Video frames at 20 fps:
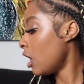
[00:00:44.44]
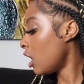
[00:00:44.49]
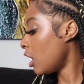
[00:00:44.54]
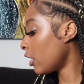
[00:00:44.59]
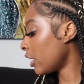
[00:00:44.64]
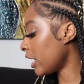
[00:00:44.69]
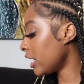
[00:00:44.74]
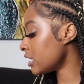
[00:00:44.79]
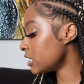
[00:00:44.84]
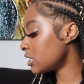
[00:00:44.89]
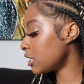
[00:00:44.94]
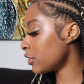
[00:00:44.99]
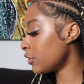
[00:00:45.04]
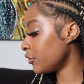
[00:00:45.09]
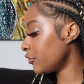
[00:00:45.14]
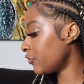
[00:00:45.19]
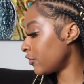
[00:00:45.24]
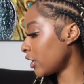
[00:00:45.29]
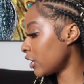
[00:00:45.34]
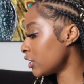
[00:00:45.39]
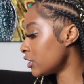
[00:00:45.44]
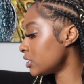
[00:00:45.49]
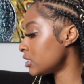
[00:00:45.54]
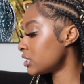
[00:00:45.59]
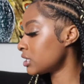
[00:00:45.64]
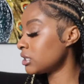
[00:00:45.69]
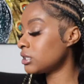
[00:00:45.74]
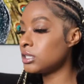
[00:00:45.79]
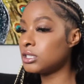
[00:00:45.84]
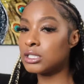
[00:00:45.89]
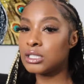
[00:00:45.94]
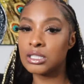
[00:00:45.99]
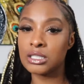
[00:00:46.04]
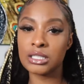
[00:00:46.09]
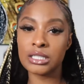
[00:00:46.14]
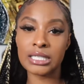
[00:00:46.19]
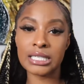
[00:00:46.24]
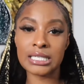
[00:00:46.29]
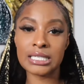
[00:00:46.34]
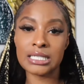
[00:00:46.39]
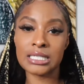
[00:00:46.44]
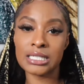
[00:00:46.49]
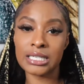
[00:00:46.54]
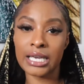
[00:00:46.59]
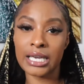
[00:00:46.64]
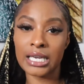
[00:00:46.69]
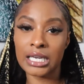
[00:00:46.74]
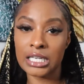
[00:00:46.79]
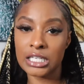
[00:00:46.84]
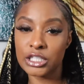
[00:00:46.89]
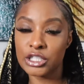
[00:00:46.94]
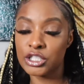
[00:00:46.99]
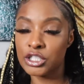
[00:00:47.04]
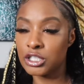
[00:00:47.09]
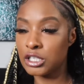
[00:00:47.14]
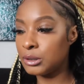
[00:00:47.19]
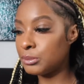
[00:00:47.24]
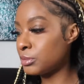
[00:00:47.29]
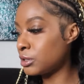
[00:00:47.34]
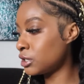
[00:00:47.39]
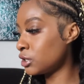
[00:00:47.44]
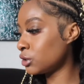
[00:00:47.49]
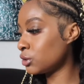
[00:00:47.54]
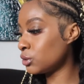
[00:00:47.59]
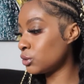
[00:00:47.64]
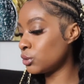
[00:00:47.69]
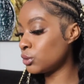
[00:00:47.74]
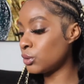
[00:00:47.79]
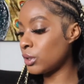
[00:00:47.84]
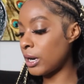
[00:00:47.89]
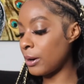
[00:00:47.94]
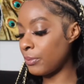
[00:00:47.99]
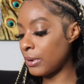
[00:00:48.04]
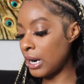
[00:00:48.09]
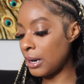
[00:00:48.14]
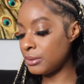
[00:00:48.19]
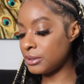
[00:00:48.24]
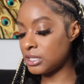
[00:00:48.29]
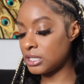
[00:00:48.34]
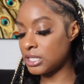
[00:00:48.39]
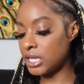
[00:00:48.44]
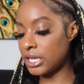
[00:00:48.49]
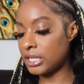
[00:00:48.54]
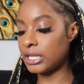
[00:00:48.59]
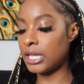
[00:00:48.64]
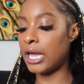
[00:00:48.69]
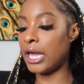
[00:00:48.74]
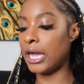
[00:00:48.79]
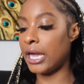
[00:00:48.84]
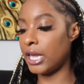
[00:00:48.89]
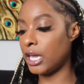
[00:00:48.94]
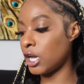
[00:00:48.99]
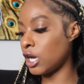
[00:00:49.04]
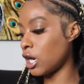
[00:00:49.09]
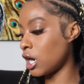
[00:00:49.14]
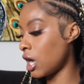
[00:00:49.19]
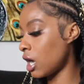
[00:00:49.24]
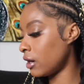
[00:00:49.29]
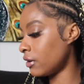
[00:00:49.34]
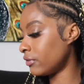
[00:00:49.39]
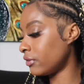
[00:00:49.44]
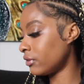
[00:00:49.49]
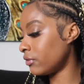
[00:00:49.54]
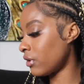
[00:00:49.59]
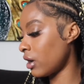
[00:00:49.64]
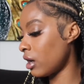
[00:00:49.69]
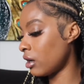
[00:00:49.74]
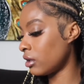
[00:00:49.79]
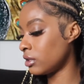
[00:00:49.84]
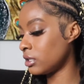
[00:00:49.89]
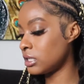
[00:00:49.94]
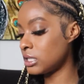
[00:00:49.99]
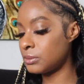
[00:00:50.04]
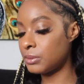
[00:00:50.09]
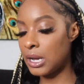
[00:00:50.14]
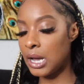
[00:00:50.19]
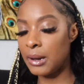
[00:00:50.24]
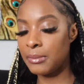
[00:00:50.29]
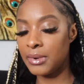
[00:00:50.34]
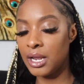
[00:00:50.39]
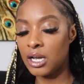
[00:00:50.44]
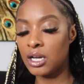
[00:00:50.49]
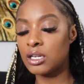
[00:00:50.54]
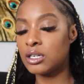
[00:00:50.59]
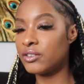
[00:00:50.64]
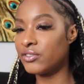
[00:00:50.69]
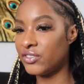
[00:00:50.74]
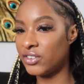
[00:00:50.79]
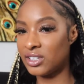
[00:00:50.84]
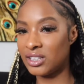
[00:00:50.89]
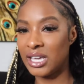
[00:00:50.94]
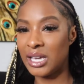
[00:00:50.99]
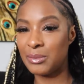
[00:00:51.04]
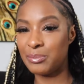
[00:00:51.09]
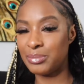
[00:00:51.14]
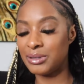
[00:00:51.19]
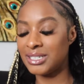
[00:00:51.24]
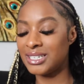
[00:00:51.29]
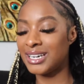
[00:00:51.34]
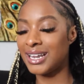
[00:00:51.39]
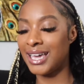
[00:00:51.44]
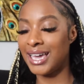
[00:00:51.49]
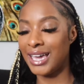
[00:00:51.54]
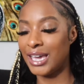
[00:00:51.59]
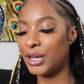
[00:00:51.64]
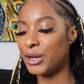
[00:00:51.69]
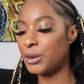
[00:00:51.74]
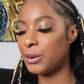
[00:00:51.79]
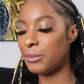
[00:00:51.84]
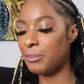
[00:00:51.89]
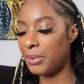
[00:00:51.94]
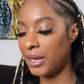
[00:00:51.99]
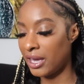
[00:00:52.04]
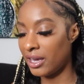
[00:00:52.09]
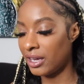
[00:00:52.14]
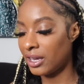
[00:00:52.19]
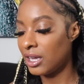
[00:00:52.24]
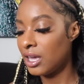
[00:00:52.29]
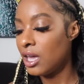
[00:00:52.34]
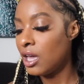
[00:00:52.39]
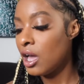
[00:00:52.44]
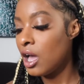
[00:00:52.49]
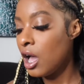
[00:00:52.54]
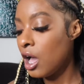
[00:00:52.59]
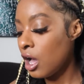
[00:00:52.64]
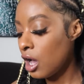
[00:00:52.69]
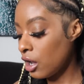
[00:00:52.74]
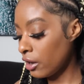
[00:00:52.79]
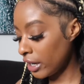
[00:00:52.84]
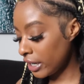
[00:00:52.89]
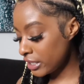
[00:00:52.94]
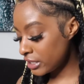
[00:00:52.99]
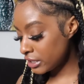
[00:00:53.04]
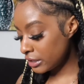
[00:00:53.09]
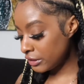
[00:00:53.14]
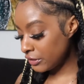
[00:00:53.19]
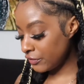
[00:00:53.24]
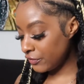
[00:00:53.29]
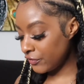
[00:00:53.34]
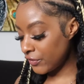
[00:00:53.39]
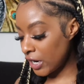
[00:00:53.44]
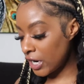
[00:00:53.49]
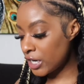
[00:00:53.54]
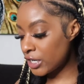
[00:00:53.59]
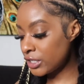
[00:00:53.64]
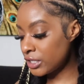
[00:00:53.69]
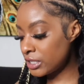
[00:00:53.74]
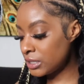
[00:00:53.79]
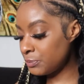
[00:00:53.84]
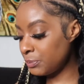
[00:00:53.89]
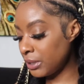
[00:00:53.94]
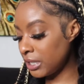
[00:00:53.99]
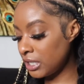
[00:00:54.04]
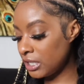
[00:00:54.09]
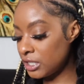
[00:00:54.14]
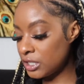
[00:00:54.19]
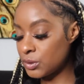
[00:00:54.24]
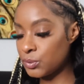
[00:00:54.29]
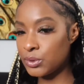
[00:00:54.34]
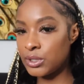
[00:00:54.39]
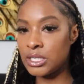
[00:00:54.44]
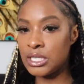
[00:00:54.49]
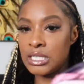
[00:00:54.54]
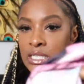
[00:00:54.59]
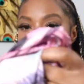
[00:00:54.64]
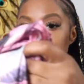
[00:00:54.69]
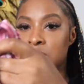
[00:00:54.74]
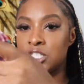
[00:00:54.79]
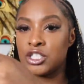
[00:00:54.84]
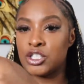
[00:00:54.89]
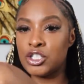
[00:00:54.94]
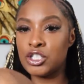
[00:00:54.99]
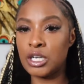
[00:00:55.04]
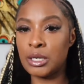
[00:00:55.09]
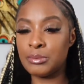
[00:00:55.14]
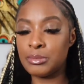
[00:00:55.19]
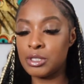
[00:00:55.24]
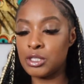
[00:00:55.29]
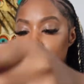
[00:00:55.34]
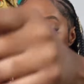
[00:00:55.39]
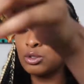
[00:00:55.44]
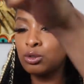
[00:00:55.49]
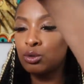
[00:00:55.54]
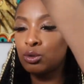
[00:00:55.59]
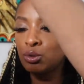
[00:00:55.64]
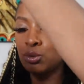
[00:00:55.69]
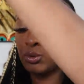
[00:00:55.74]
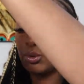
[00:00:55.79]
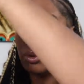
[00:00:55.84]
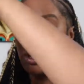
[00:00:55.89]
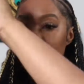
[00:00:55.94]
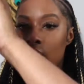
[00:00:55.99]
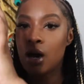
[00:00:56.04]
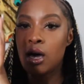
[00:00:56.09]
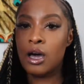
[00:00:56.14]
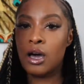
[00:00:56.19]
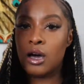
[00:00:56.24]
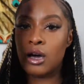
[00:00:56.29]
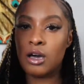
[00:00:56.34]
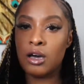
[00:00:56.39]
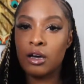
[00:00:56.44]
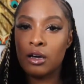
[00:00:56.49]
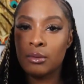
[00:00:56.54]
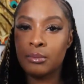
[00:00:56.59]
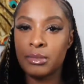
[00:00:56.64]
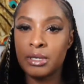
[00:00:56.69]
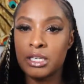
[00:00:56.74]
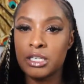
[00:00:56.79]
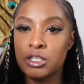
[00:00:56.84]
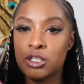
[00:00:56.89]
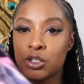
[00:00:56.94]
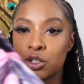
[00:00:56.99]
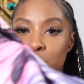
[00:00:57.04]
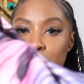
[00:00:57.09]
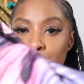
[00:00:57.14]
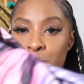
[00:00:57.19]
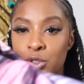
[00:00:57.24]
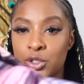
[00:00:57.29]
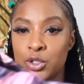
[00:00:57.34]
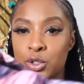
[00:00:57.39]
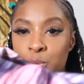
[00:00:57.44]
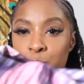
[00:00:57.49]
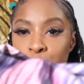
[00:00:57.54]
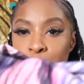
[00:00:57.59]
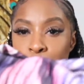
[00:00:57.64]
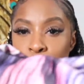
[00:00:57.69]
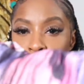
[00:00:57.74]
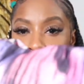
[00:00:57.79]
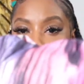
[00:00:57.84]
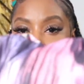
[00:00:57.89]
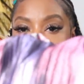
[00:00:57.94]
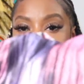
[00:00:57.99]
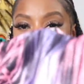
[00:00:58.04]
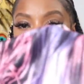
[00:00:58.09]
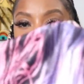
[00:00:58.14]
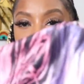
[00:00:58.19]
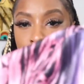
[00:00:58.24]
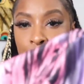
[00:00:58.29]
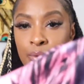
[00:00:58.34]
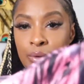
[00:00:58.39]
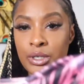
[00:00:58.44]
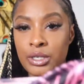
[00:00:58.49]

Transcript: Okay, so the first look is a jumpsuit. I probably should take the hanger off of all this, but I'm not going to feel like putting that hanger back okay so the first piece was this jumpsuit um it's super super cute